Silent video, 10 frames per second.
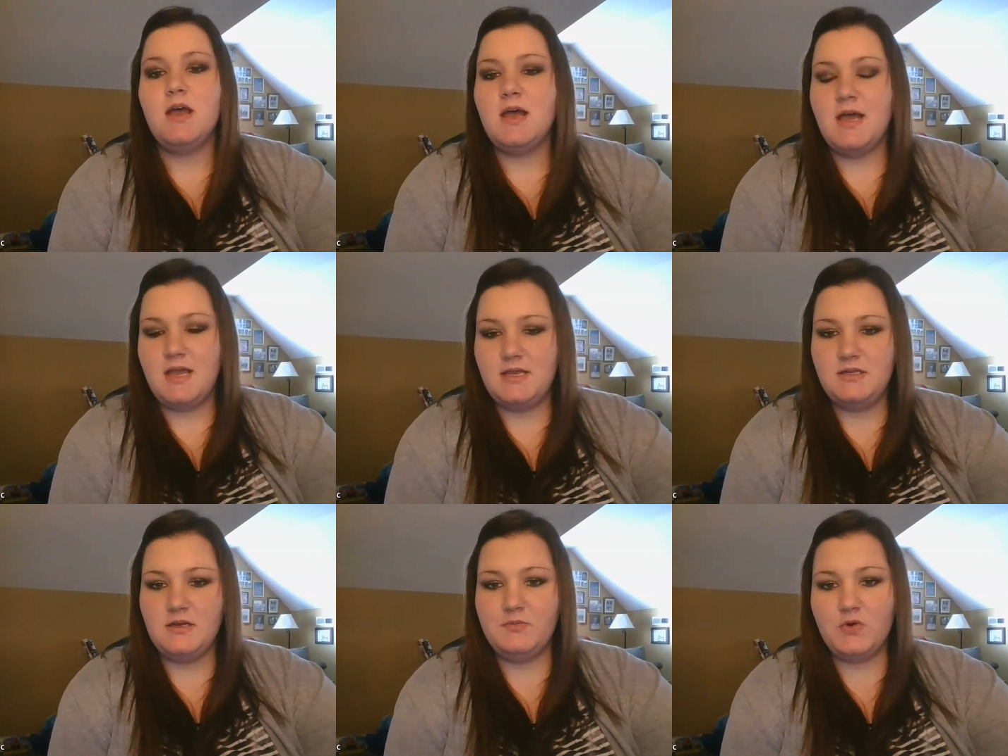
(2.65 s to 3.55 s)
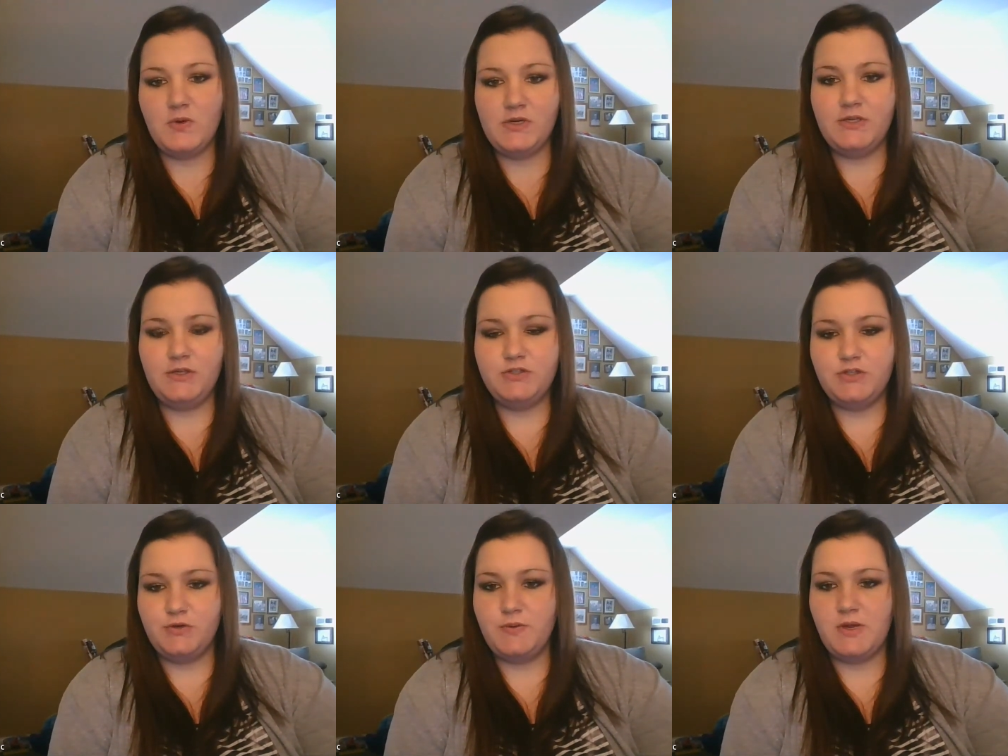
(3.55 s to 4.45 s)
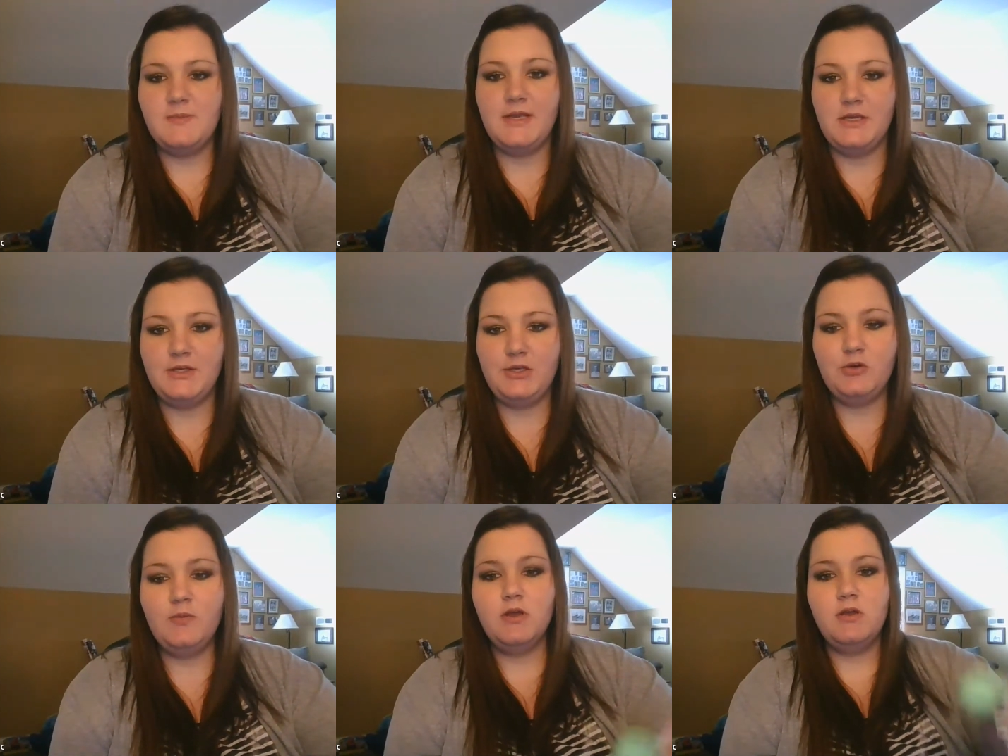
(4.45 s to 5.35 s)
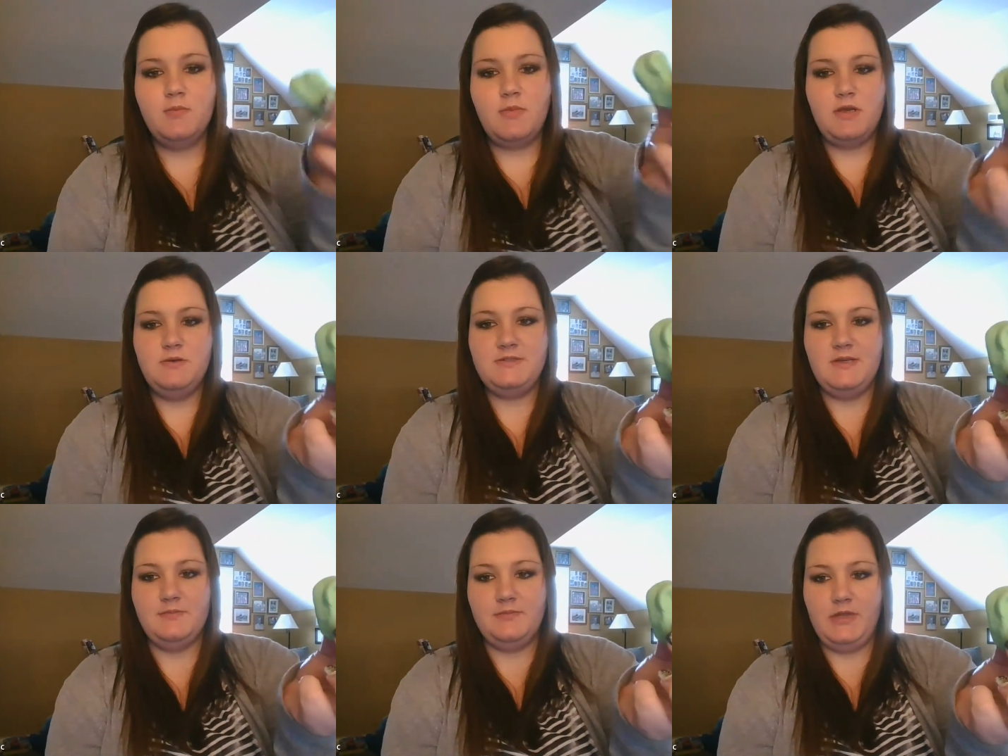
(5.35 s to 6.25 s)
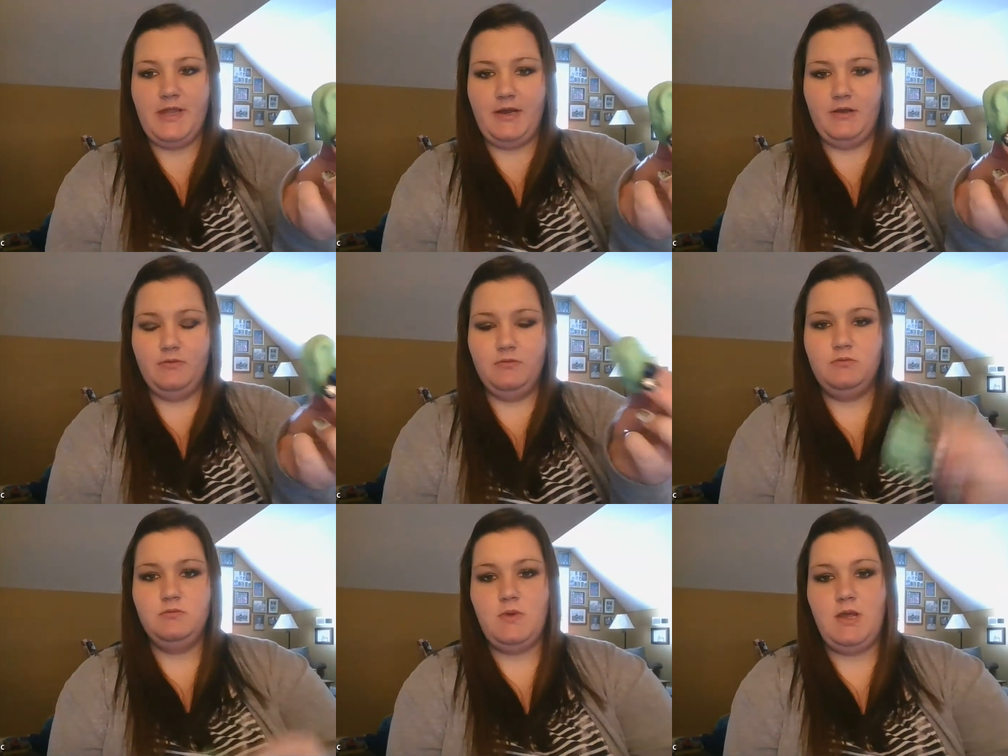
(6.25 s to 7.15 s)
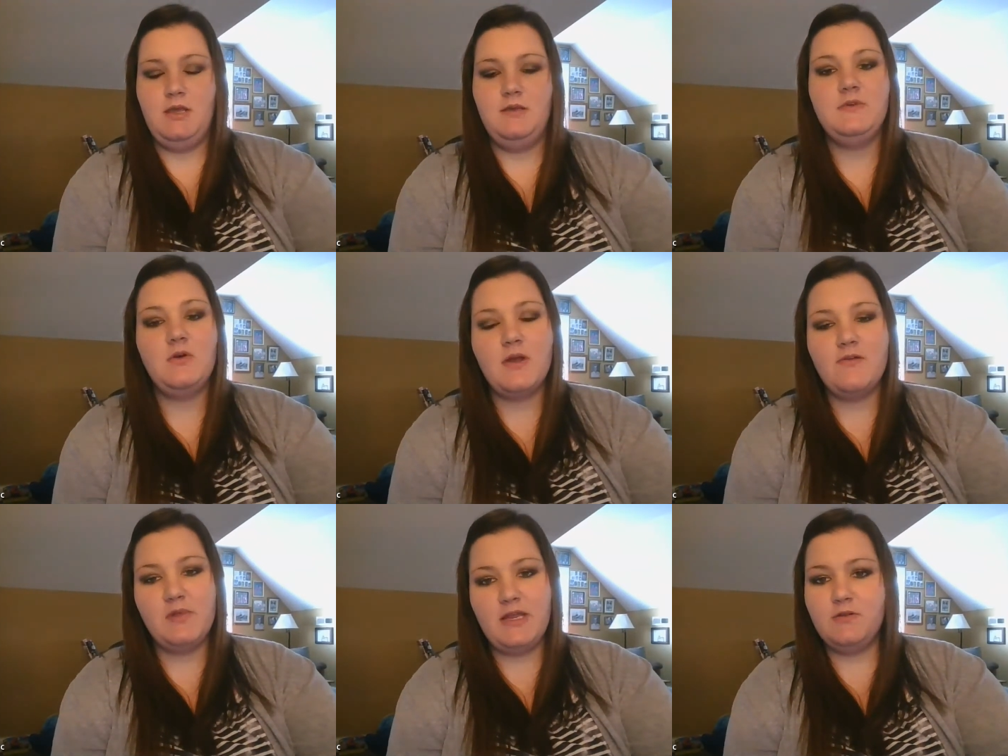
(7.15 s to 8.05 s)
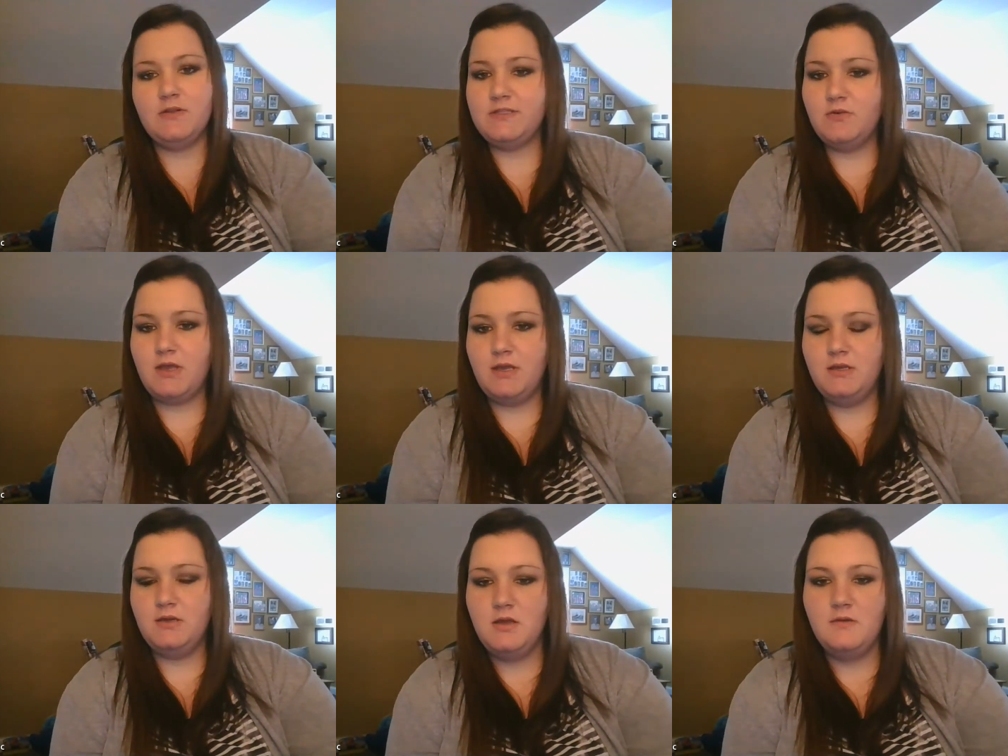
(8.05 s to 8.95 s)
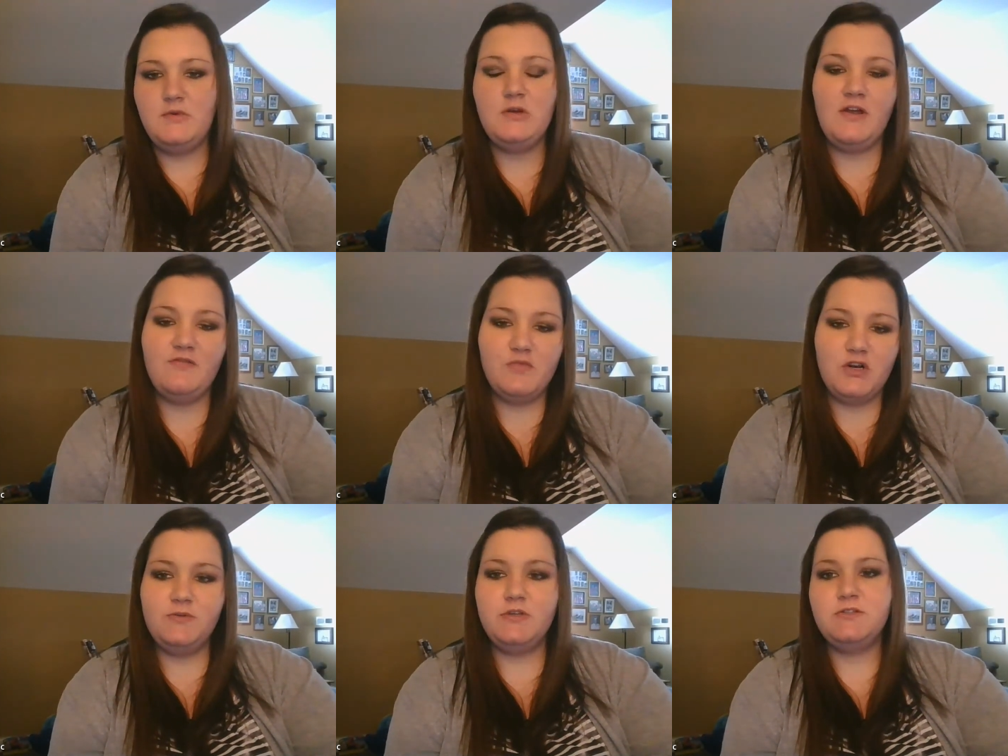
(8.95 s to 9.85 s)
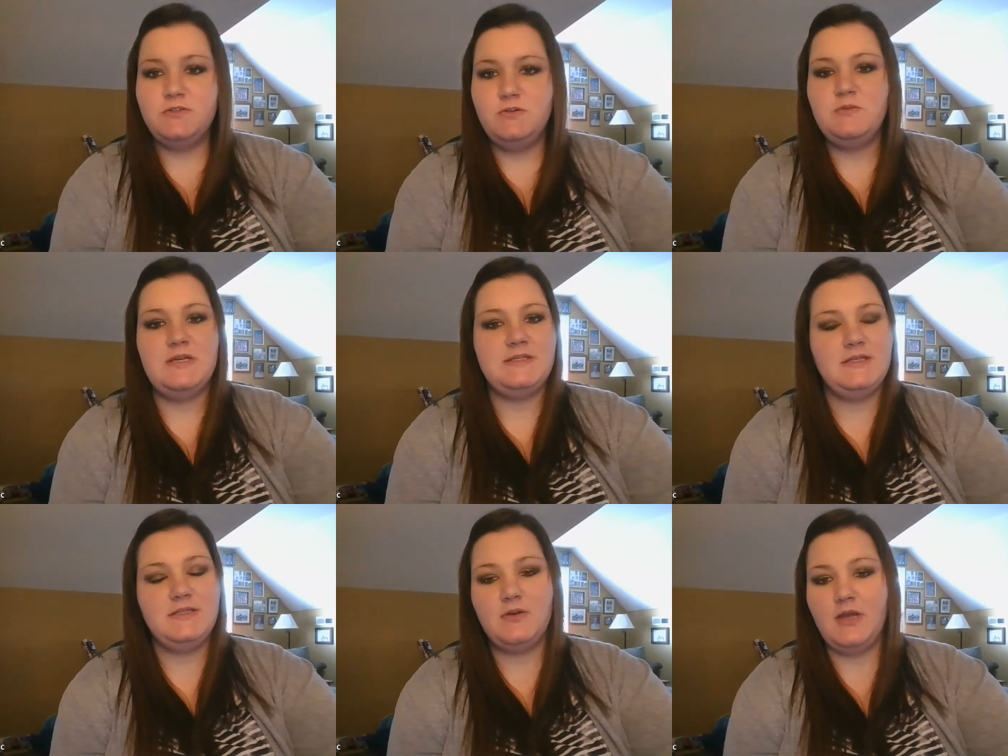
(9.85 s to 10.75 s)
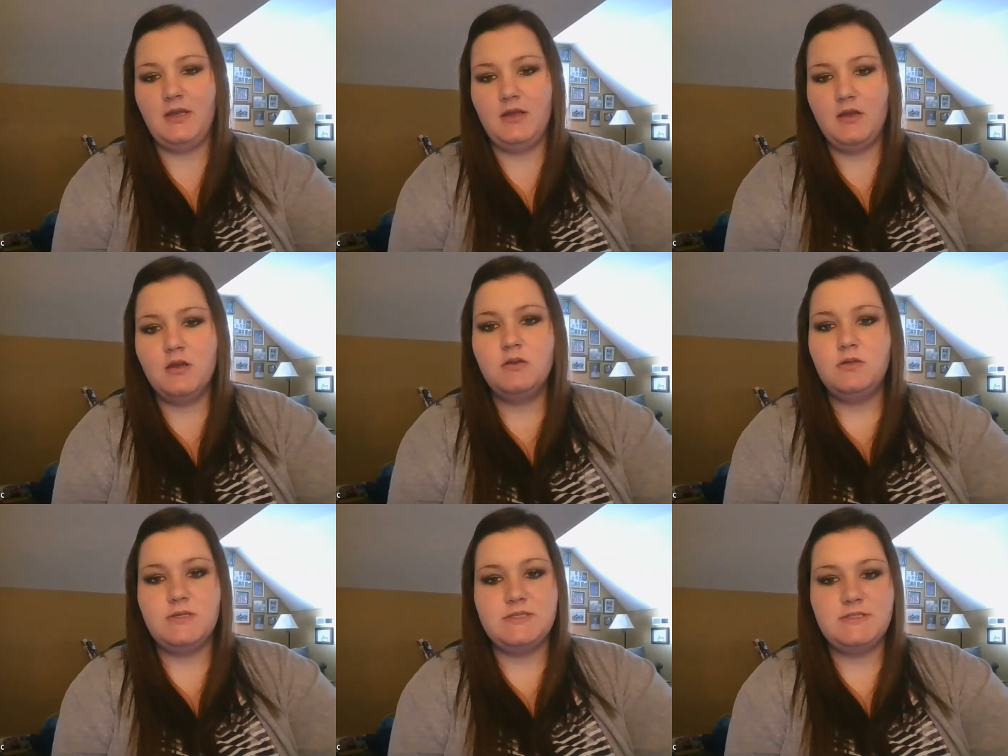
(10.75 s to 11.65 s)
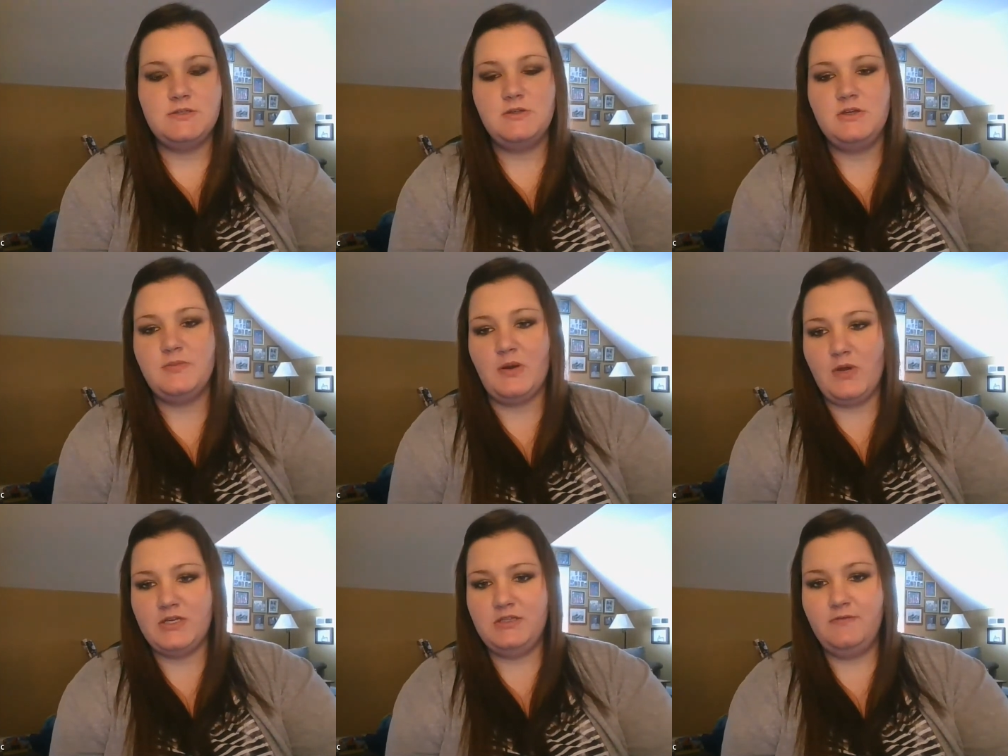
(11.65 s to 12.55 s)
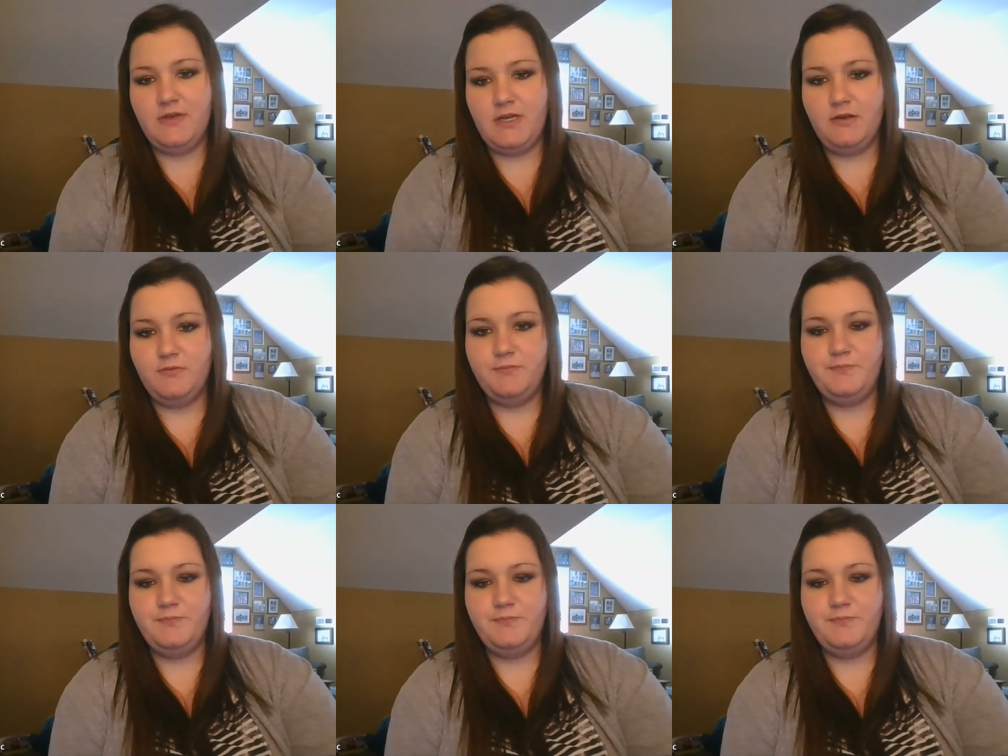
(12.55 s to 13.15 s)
I am going to show you how to make a cube by using Play-Doh. Okay, if you don't have Play-Doh, that's okay. If you don't have marshmallows or toothpicks, that's okay. You can still learn by watching the video.